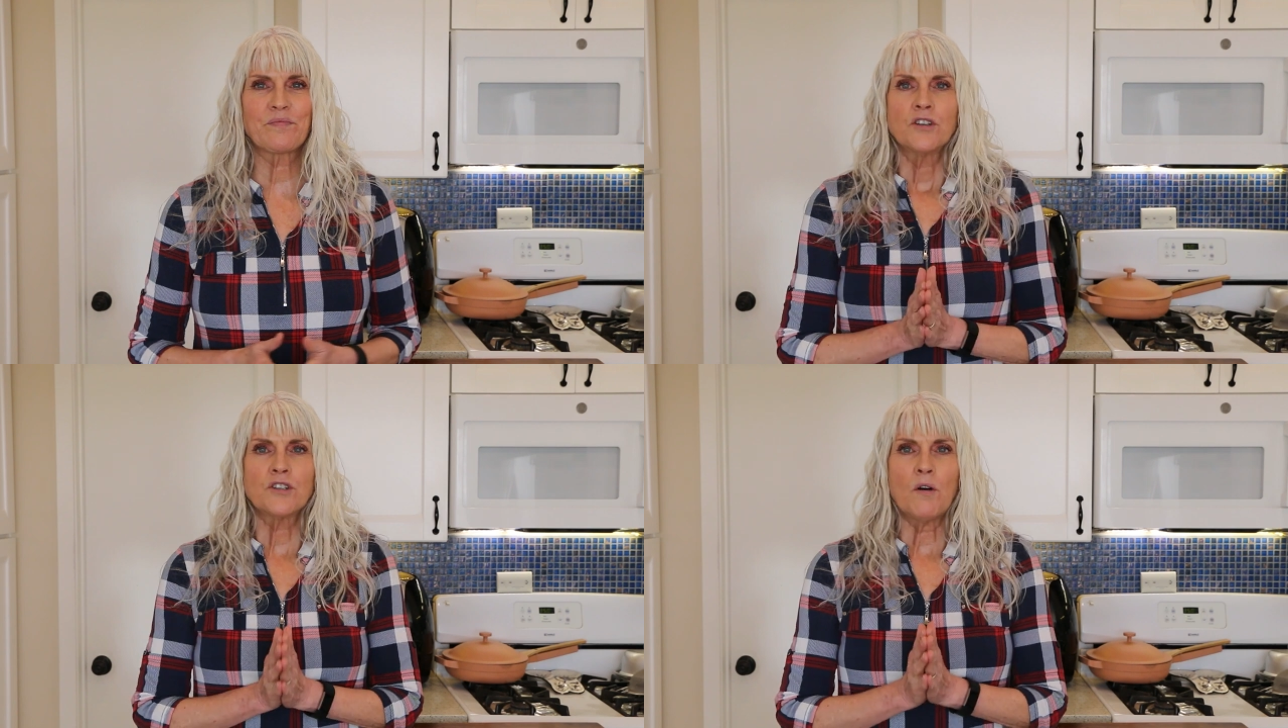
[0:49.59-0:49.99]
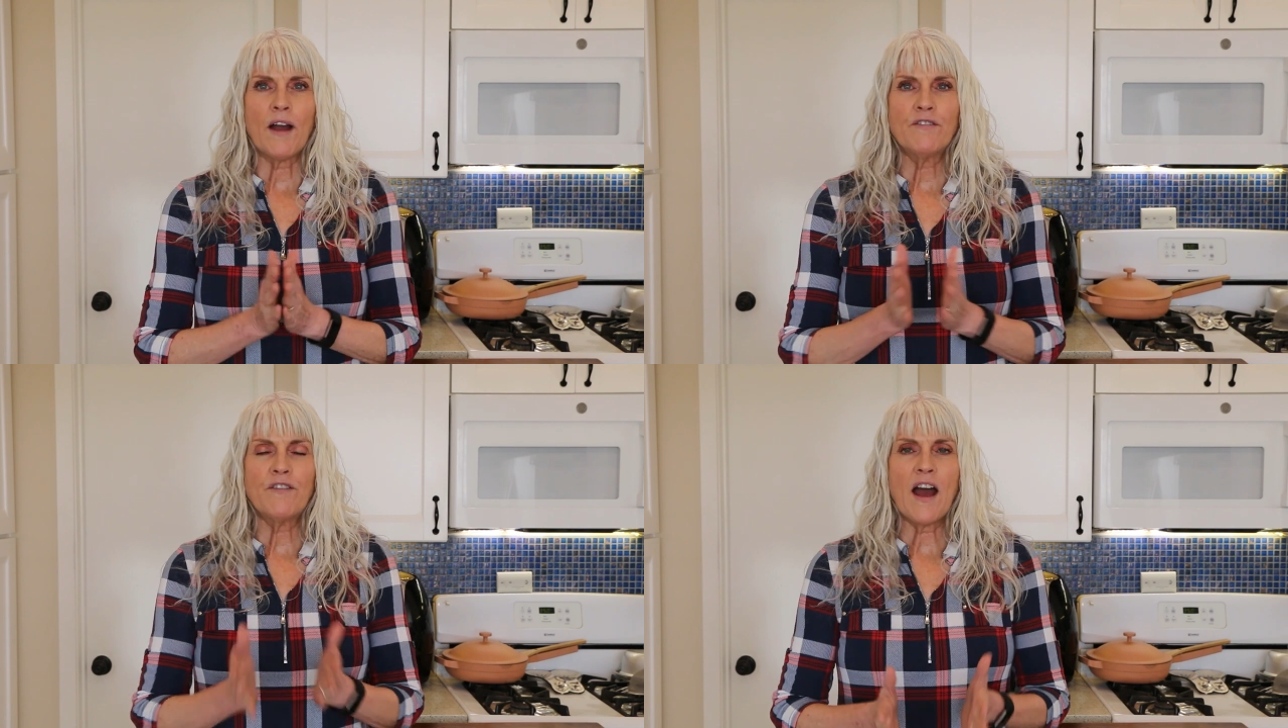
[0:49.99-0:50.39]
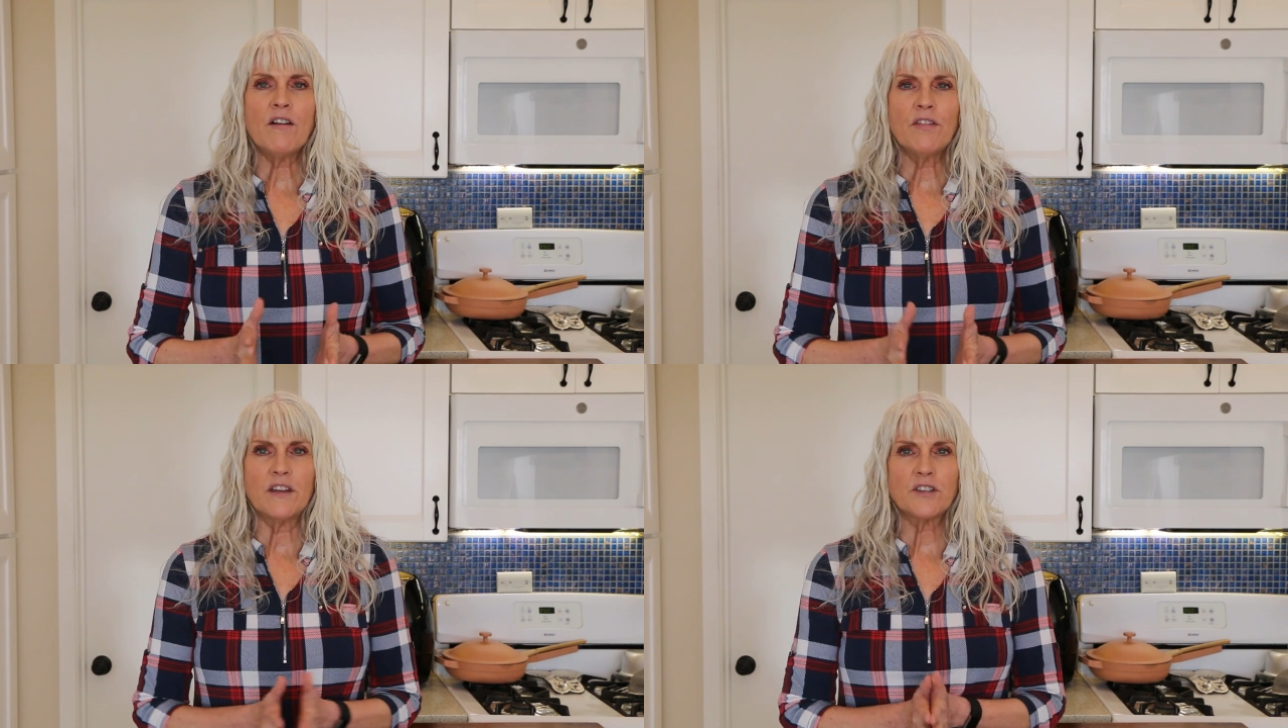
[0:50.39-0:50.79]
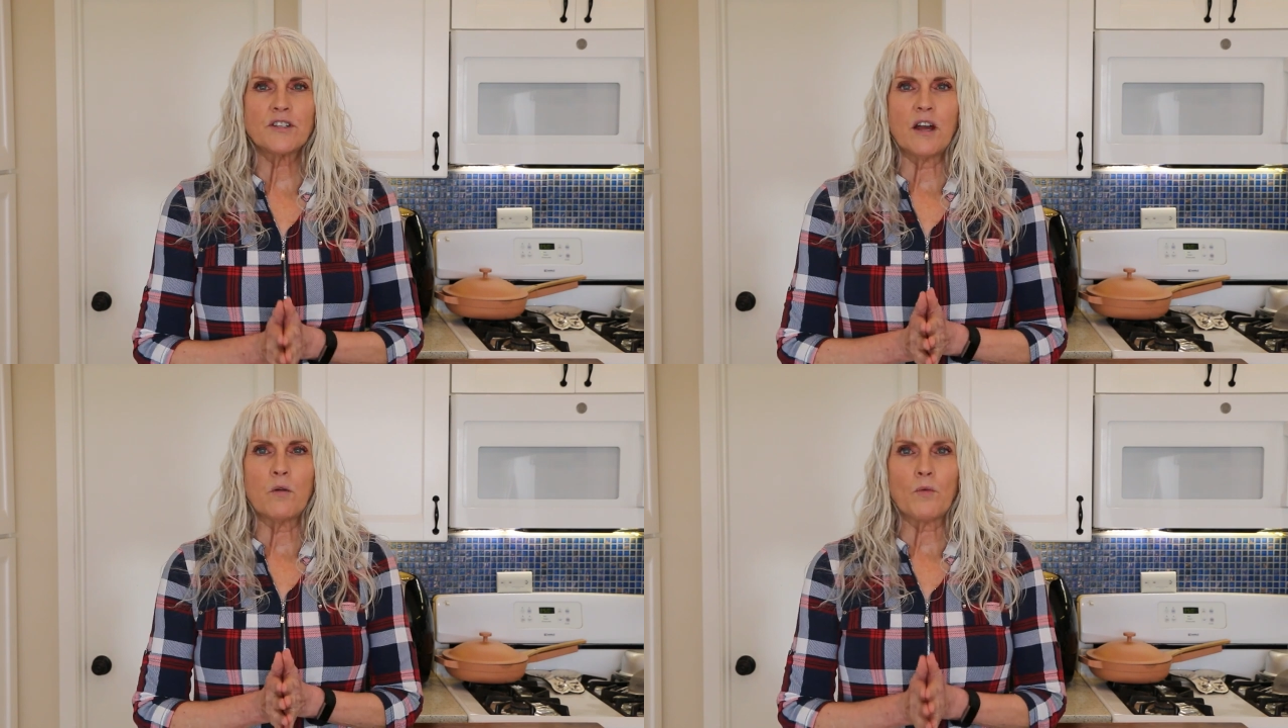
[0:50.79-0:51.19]
So I found
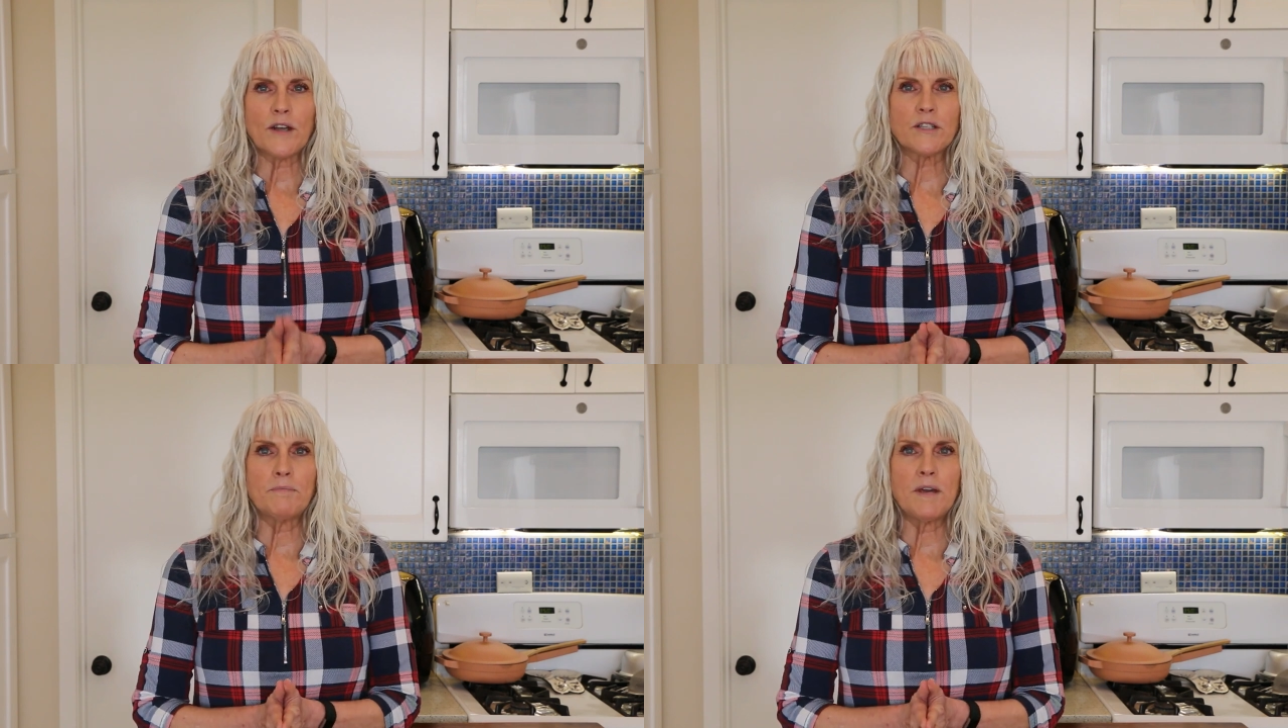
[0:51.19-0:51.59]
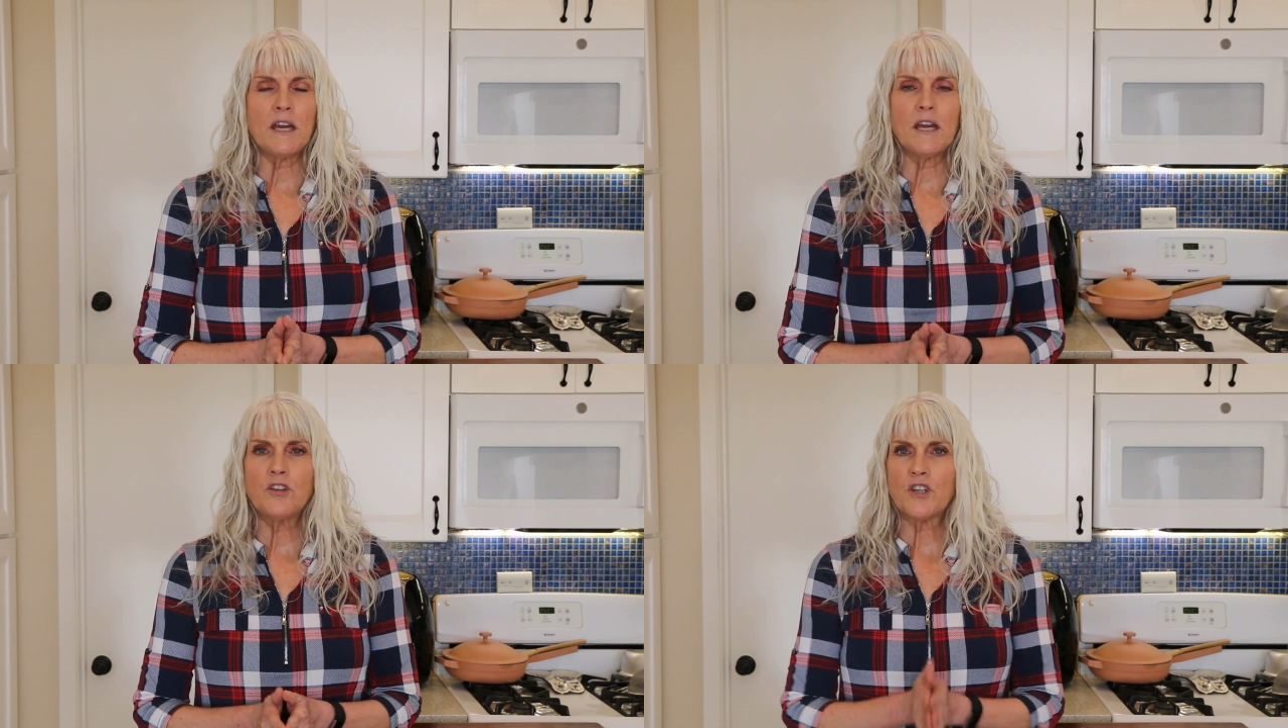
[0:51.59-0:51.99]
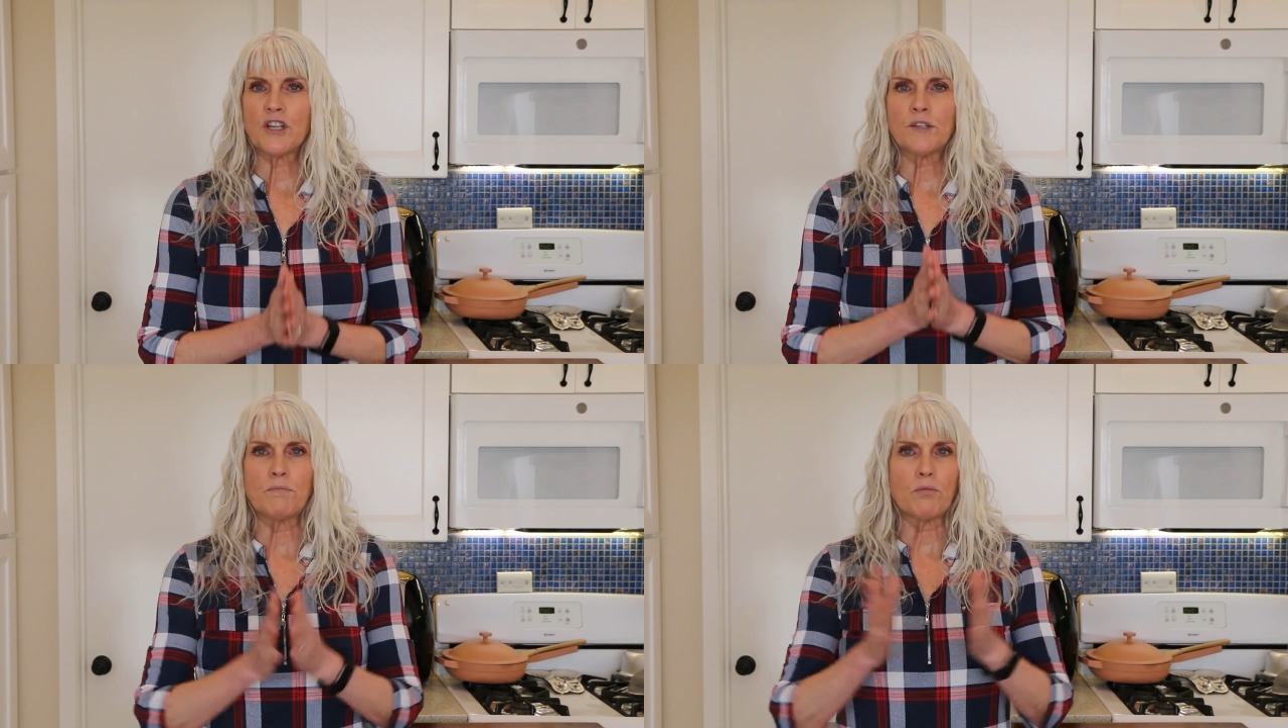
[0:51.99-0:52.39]
this recipe just